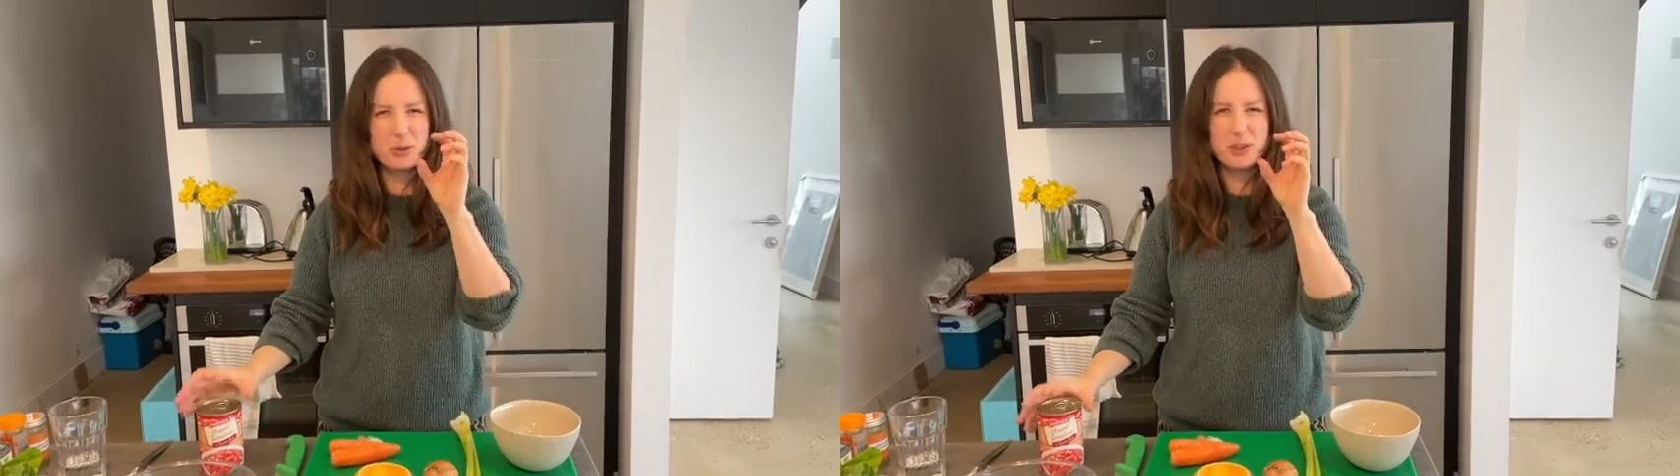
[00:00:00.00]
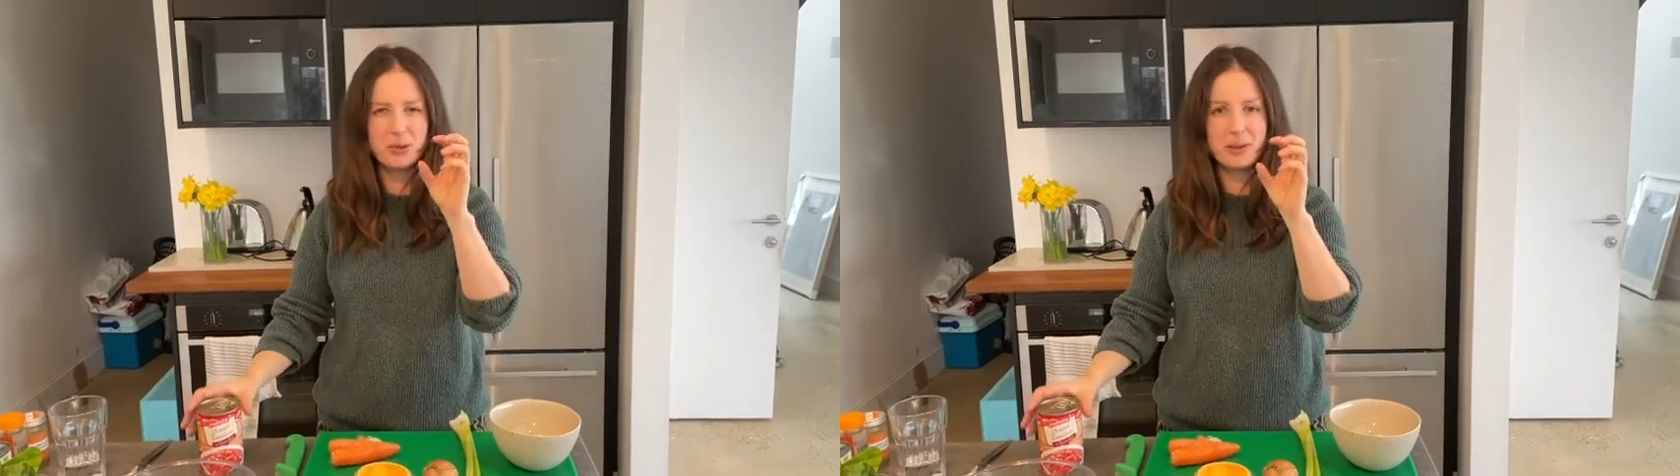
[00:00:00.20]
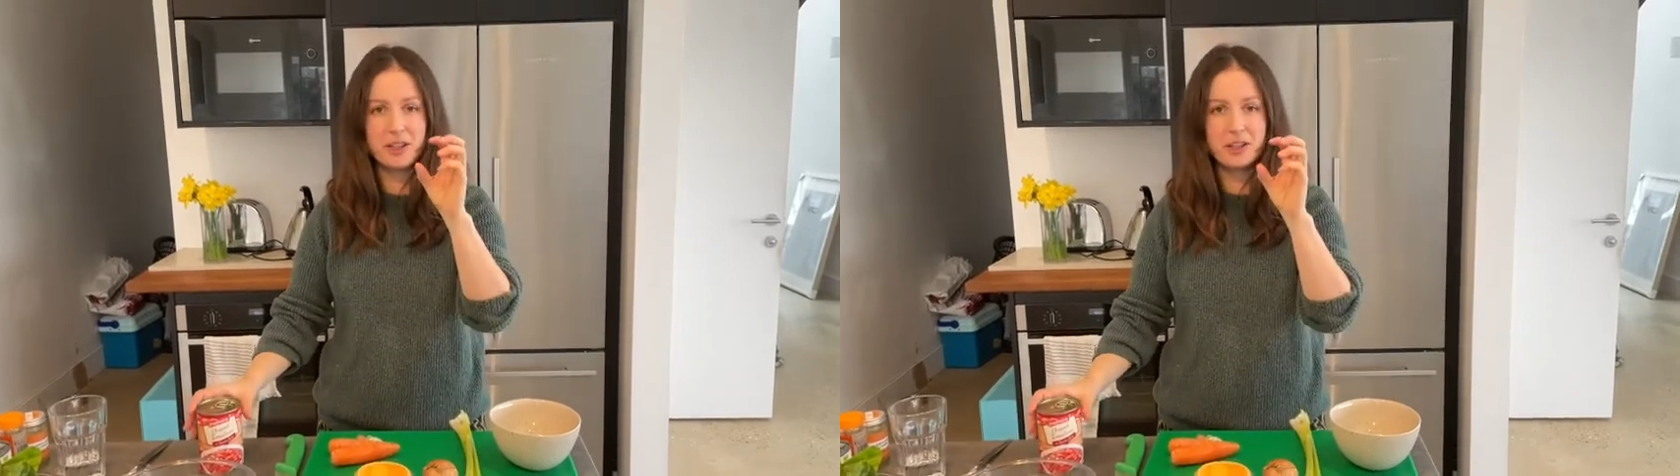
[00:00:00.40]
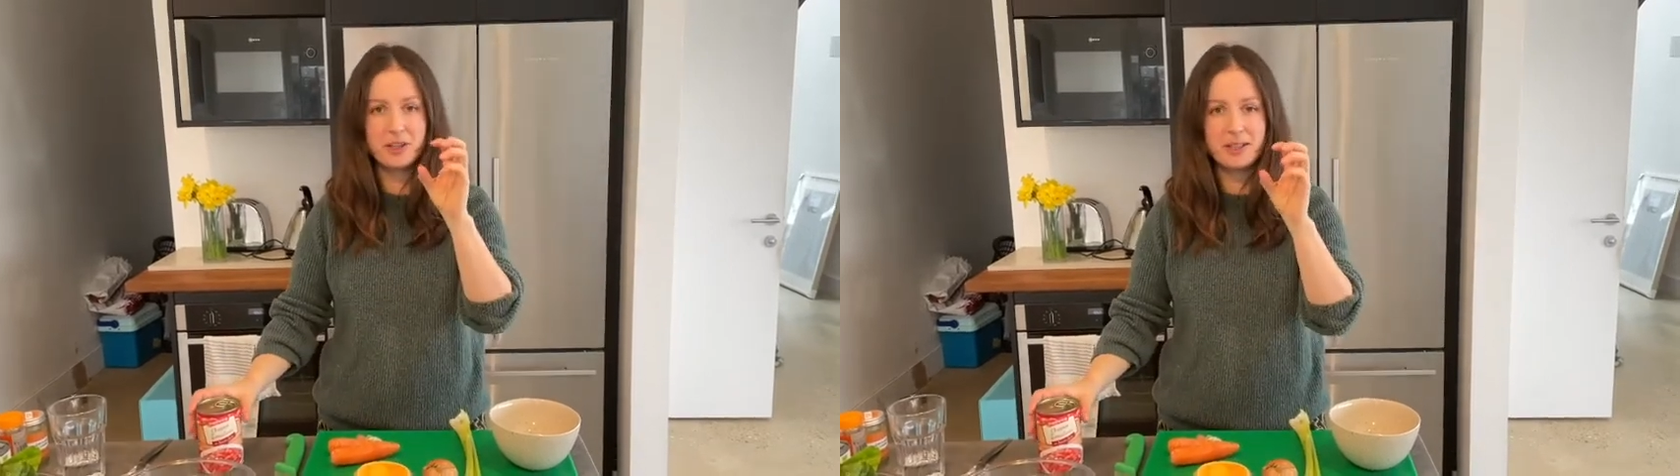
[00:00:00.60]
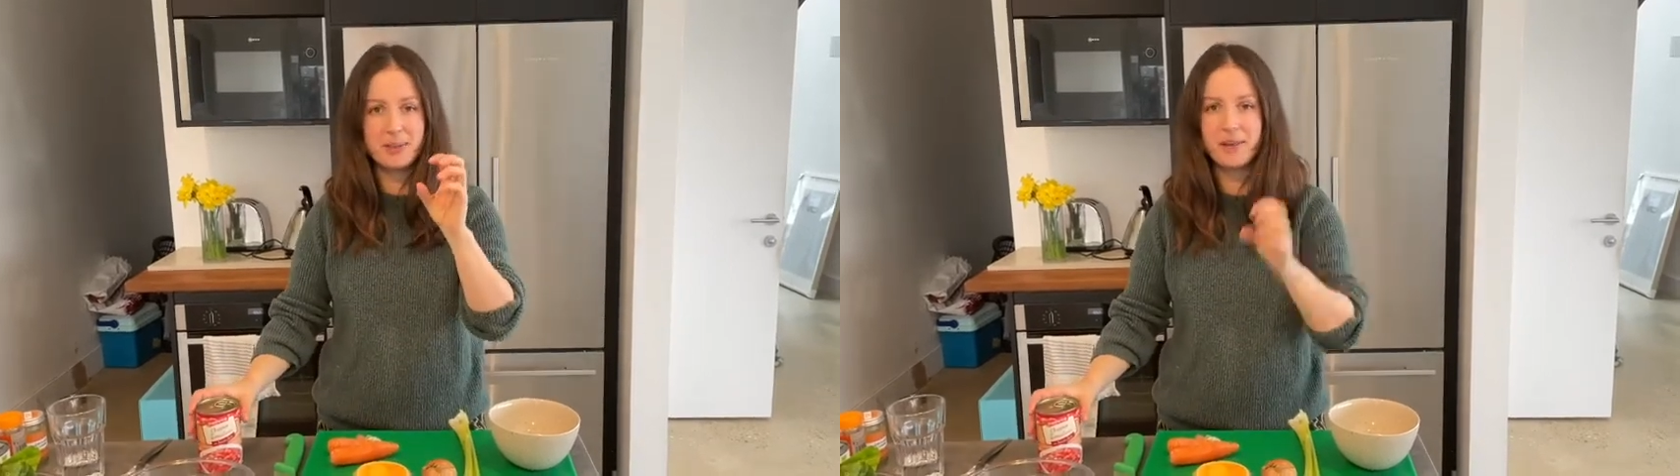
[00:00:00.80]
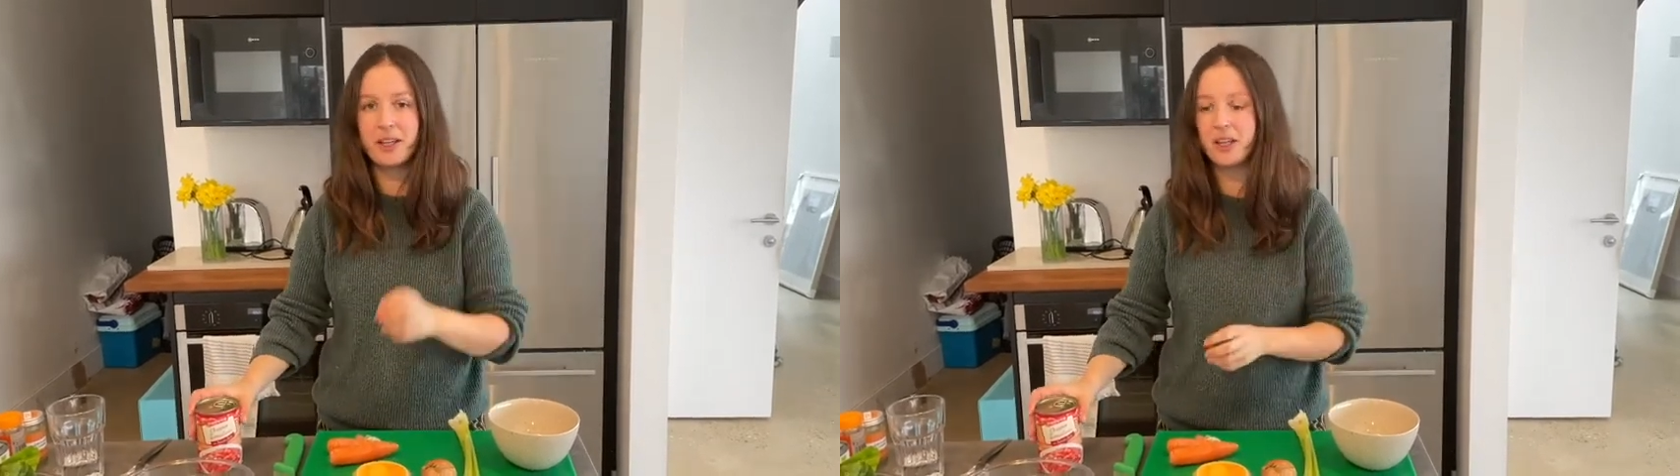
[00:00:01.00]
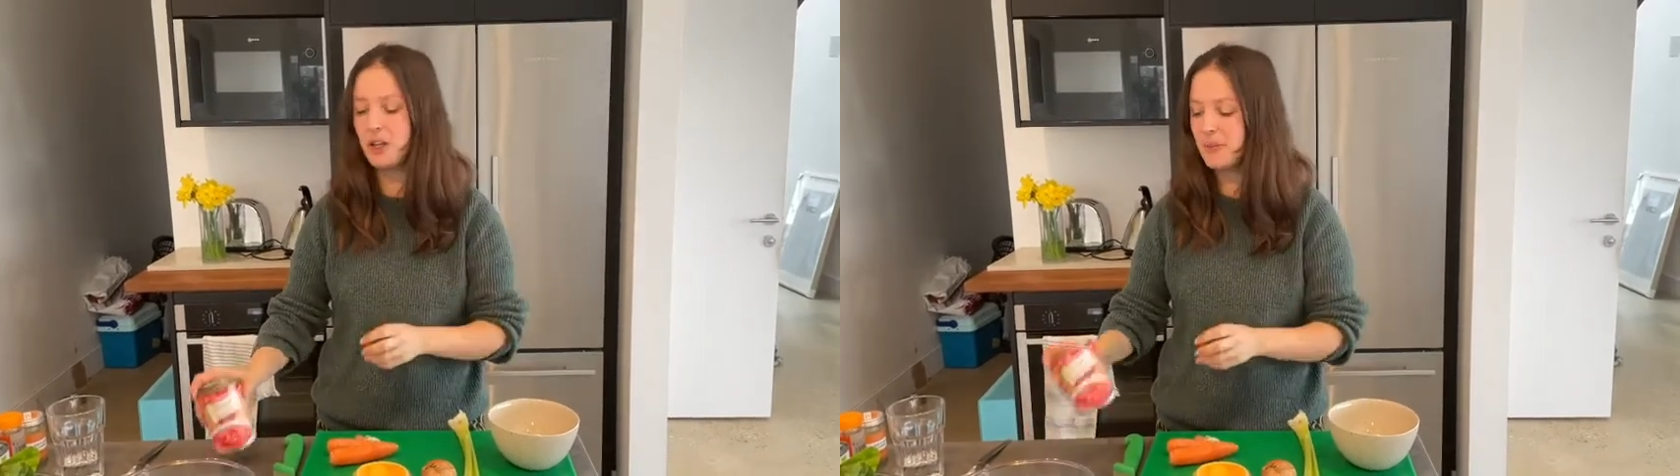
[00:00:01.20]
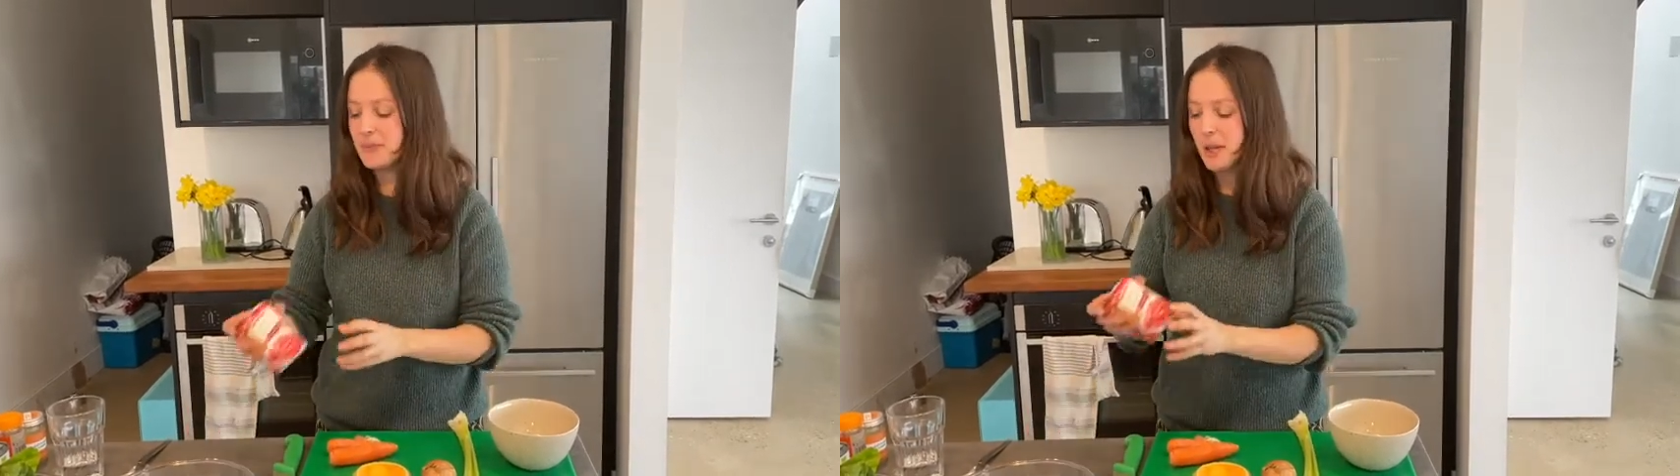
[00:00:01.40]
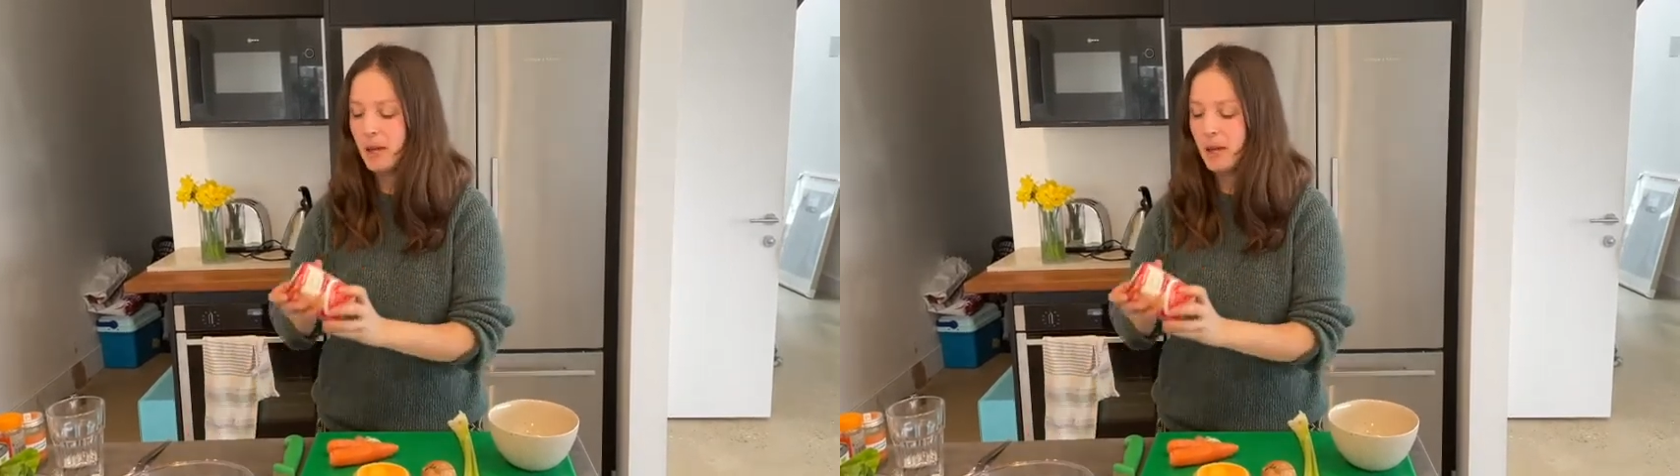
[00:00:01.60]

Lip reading: which we can do into bigger cubes.